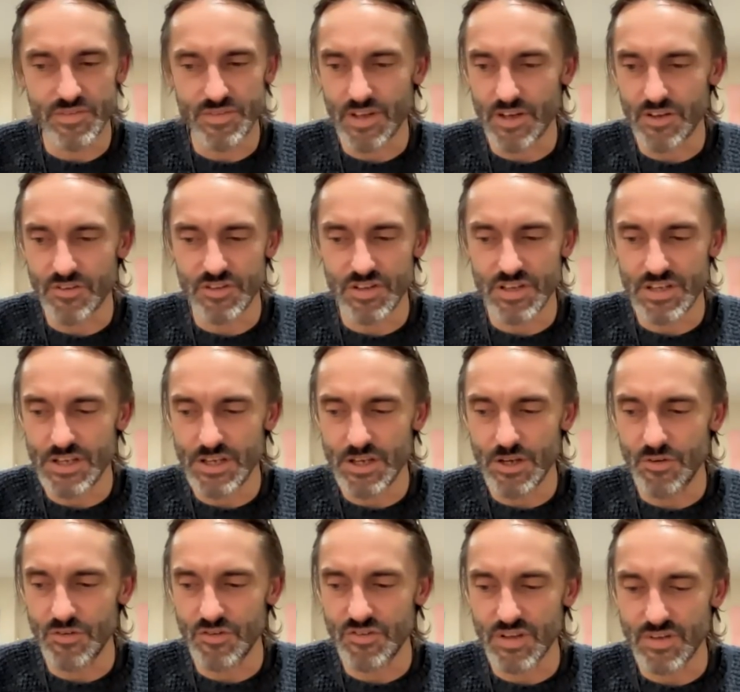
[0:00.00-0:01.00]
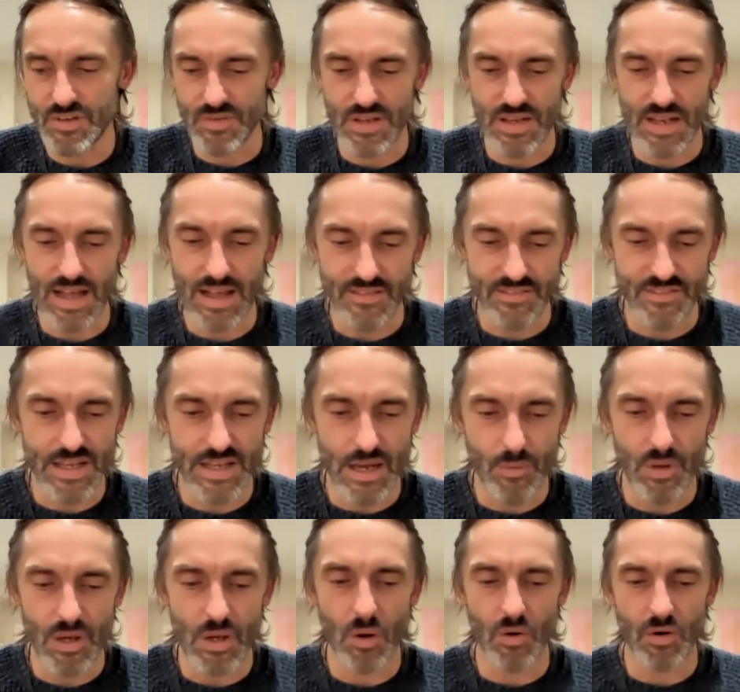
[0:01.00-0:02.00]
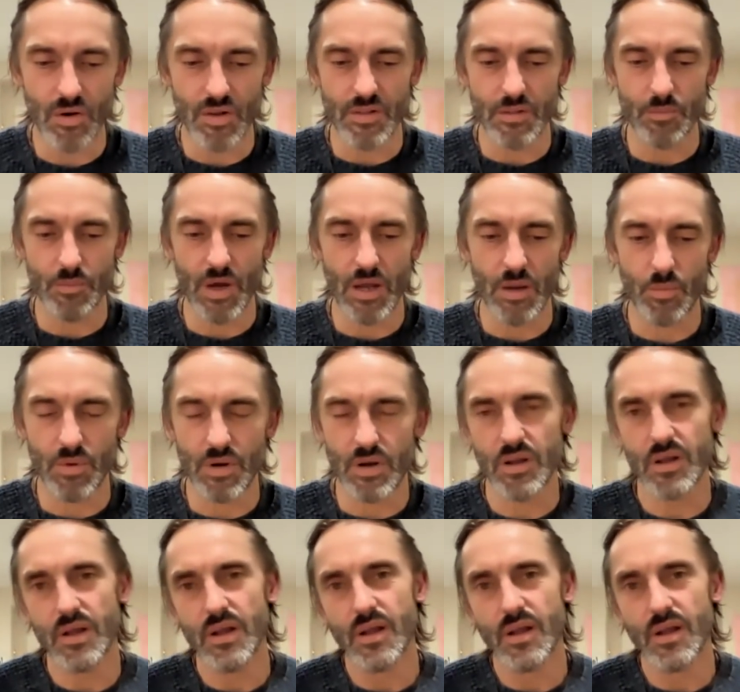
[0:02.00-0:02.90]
such a huge shift, and that's going on at the moment.